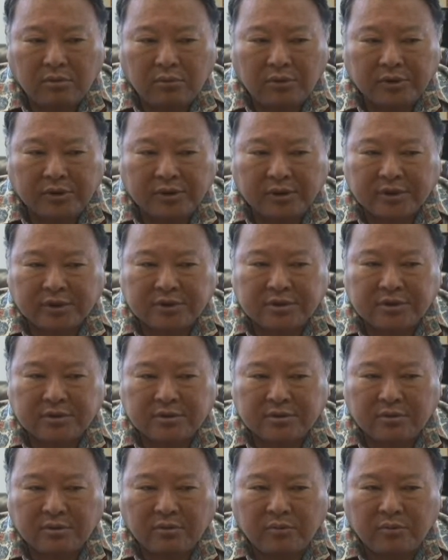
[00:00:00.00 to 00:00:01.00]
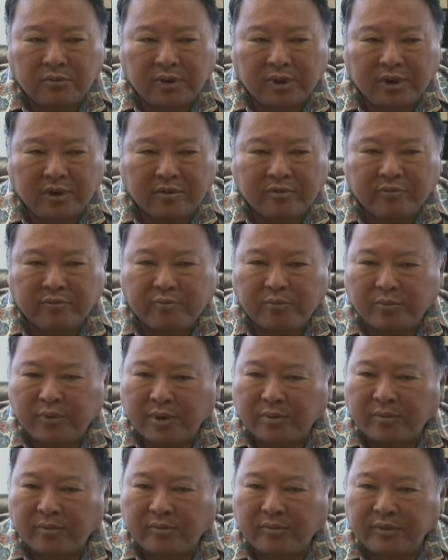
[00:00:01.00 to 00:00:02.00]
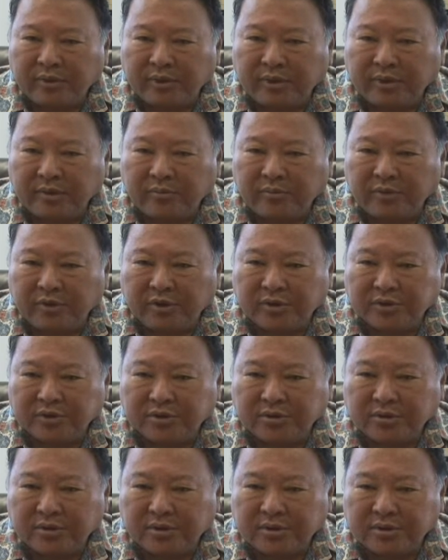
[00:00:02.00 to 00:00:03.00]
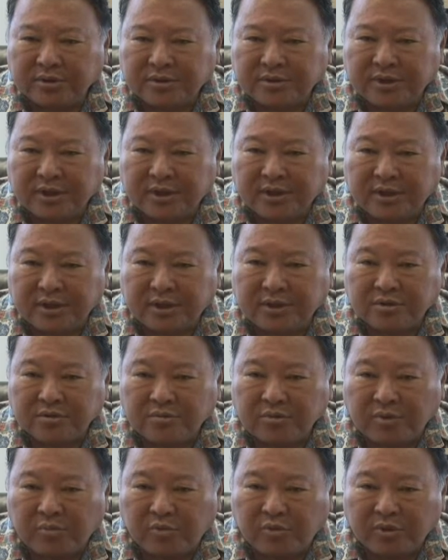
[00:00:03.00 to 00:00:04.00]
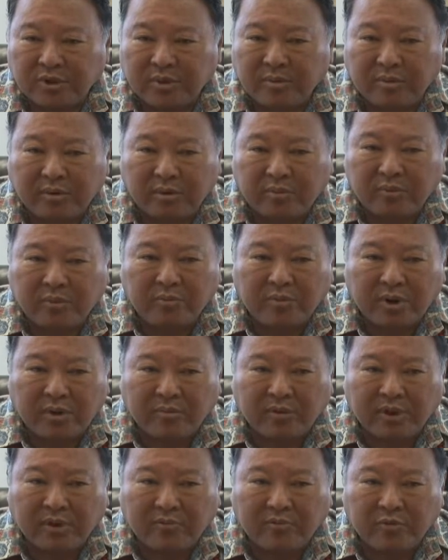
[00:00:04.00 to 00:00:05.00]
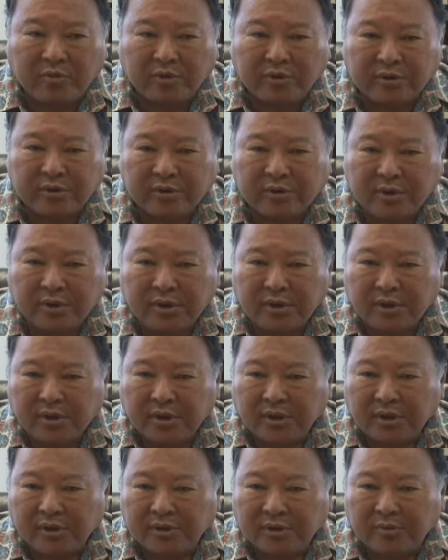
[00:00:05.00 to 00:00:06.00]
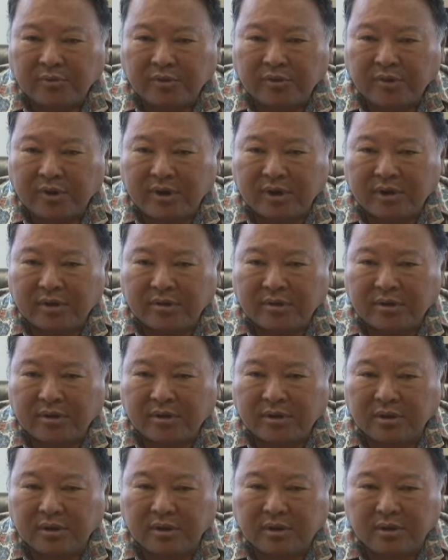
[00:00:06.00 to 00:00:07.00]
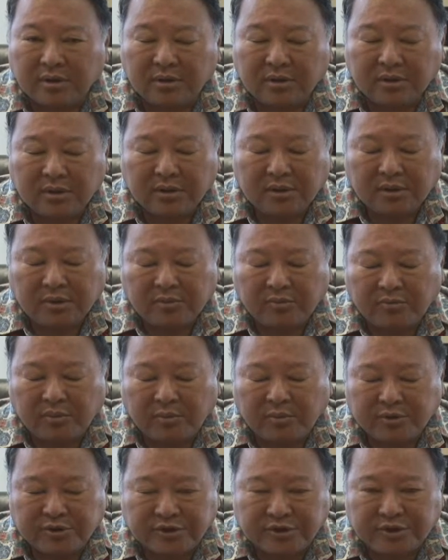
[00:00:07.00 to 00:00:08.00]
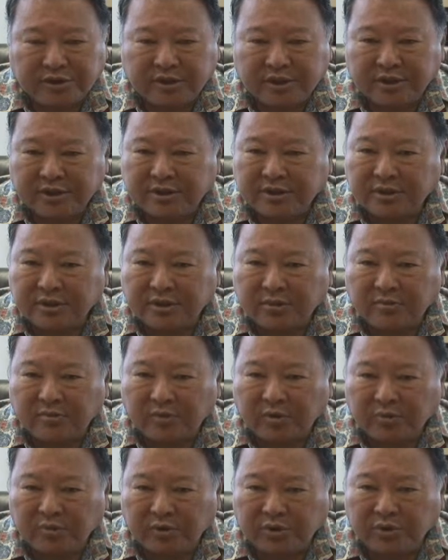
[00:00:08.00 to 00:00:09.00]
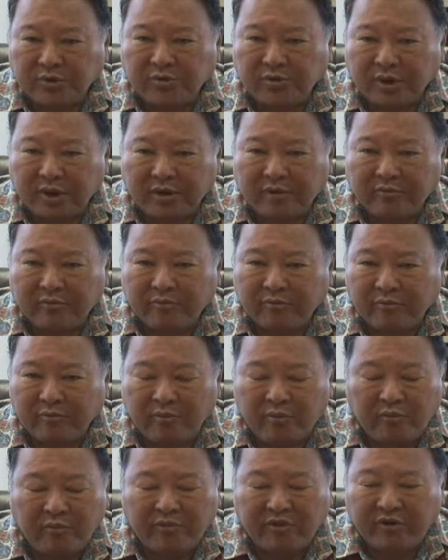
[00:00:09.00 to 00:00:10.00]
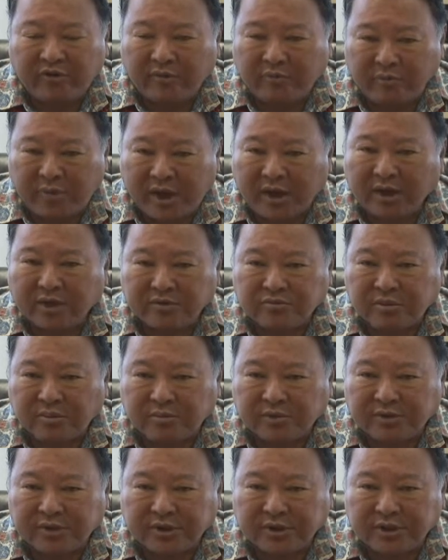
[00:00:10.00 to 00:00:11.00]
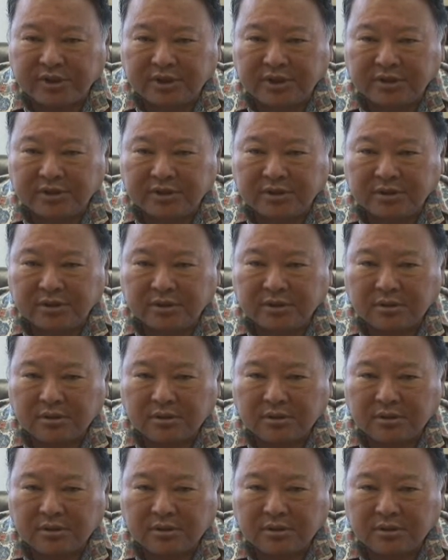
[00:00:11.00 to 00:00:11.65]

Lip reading: with us, we have probably, because the state tends to be more Democrat, we probably have more Democratic representation, but we do have very balanced representation.